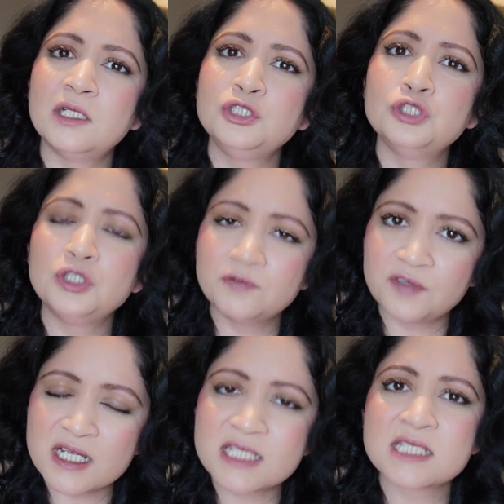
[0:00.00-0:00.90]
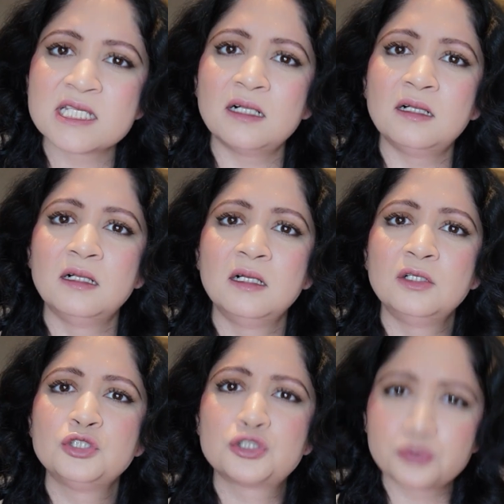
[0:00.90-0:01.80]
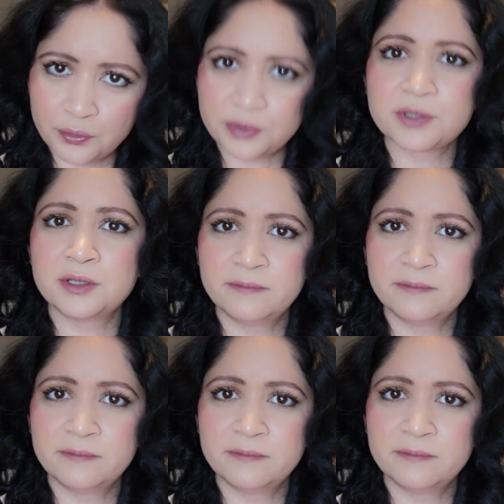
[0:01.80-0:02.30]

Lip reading: universal truth.